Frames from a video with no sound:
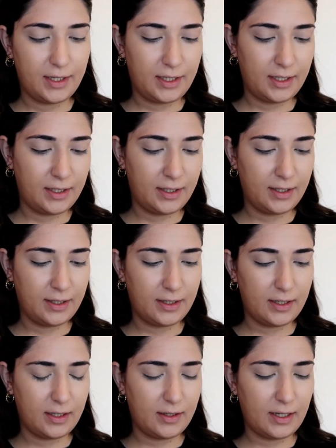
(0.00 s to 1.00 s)

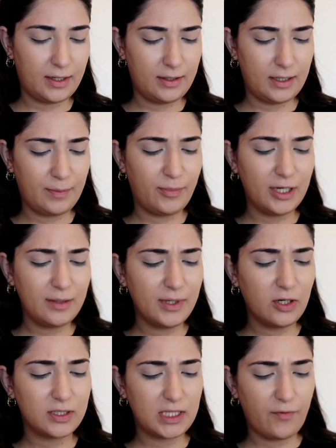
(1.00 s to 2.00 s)
and I bought it
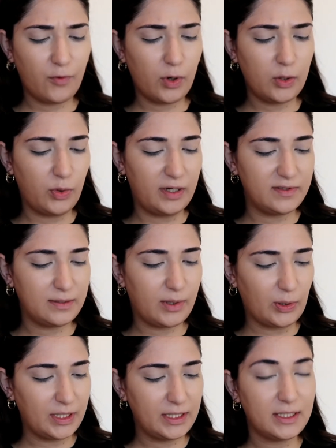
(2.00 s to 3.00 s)
because everyone raves
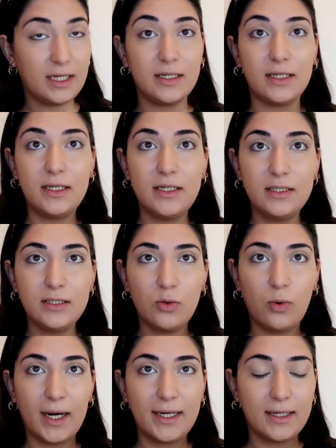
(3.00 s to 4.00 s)
about it and it is
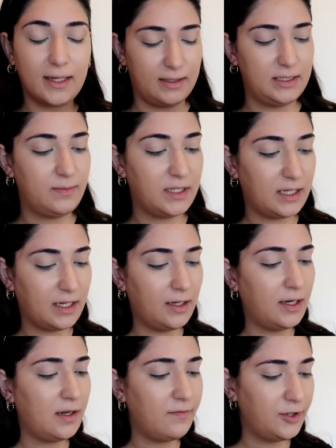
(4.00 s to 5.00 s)
quite nice, but I
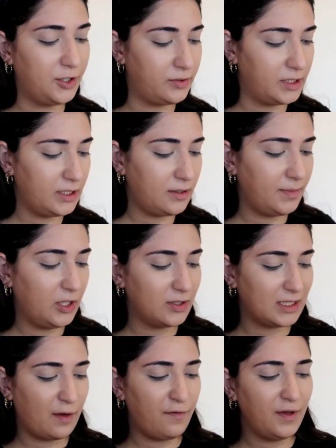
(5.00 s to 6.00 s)
never use it
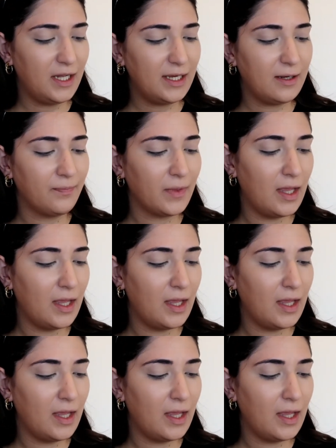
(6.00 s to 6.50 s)
because I feel like